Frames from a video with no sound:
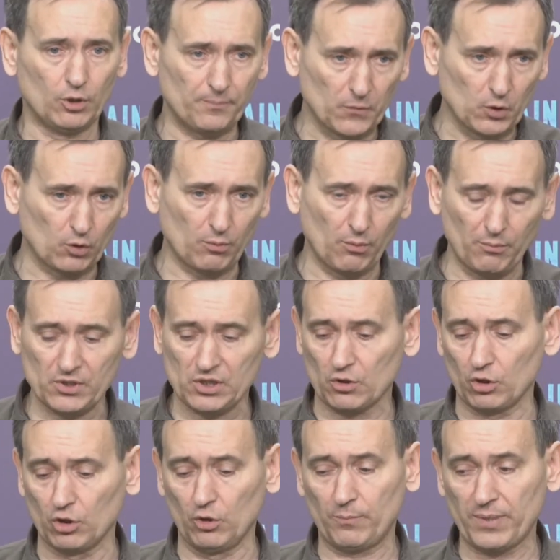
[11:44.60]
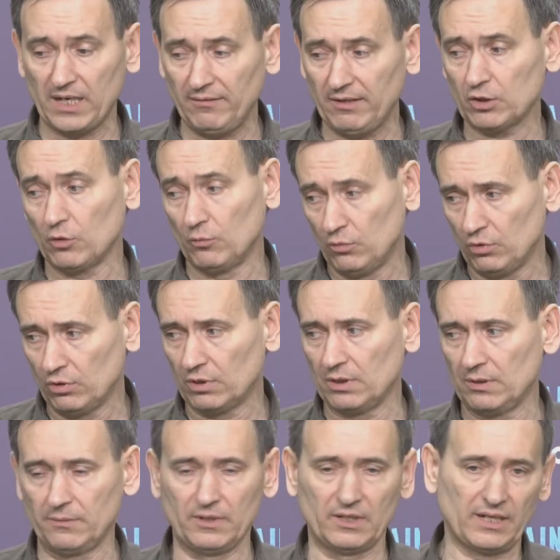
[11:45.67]
the territory of the third country.
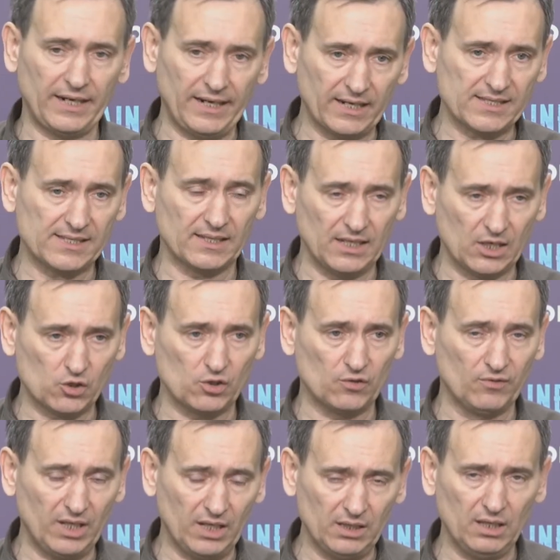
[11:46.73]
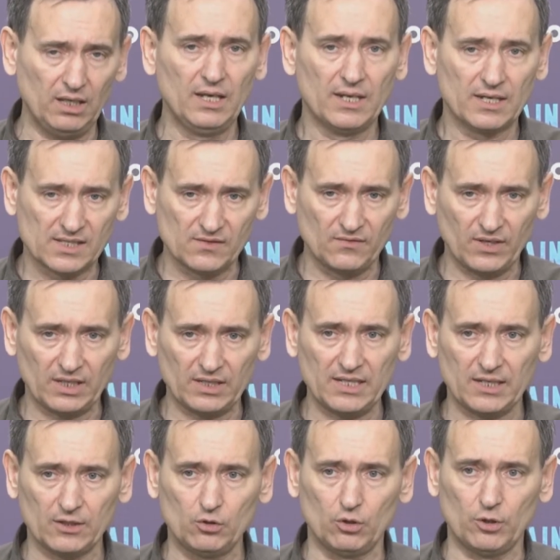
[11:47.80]
Russia neglects for an umpteenth time
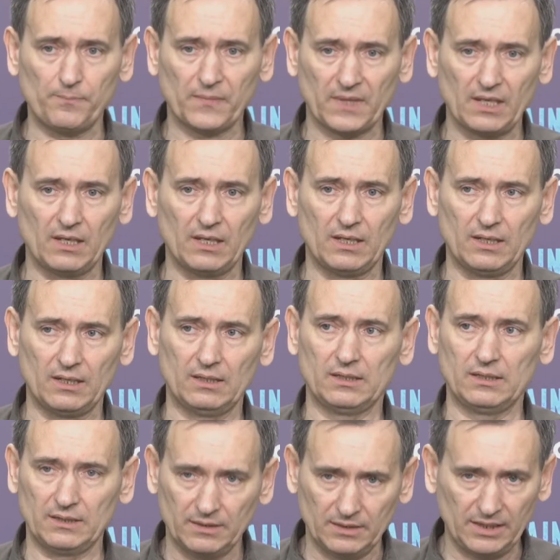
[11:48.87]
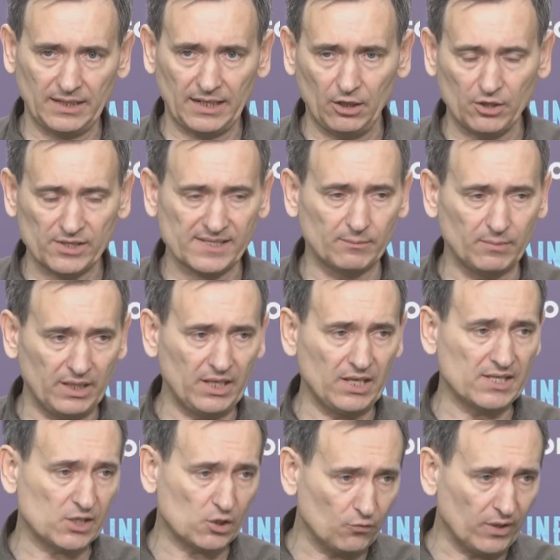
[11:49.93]
with the international
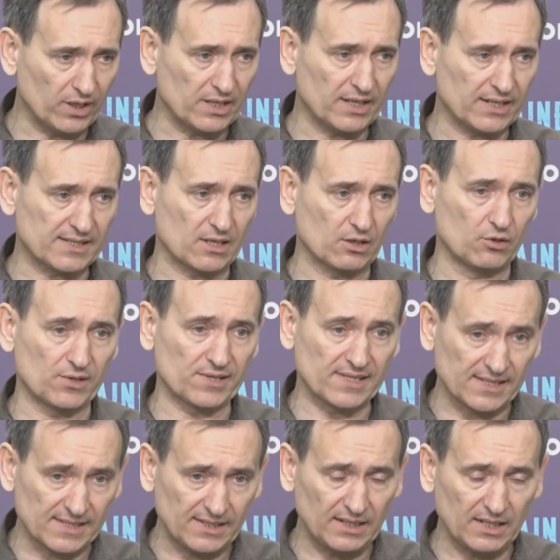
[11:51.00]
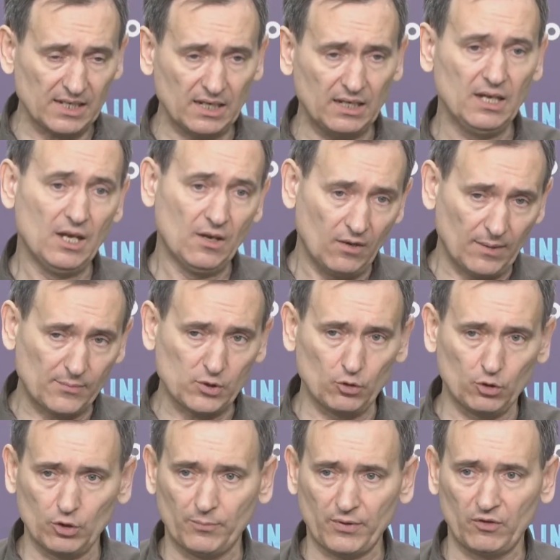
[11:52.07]
regulations. So once again, we apply to
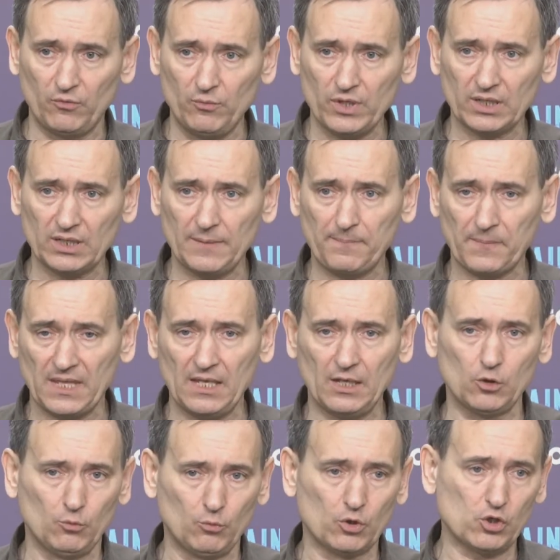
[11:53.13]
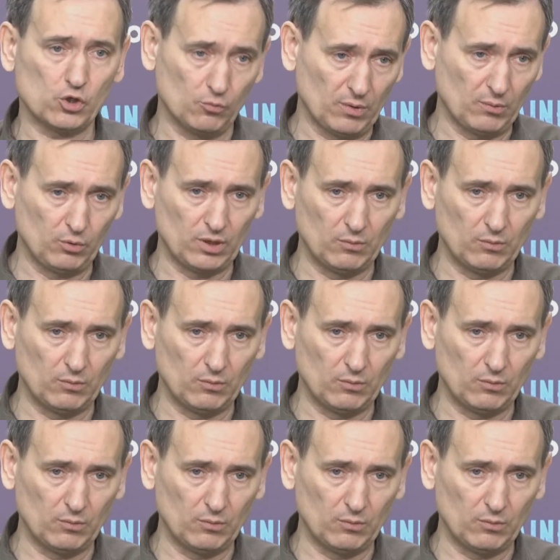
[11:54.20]
the General Assembly.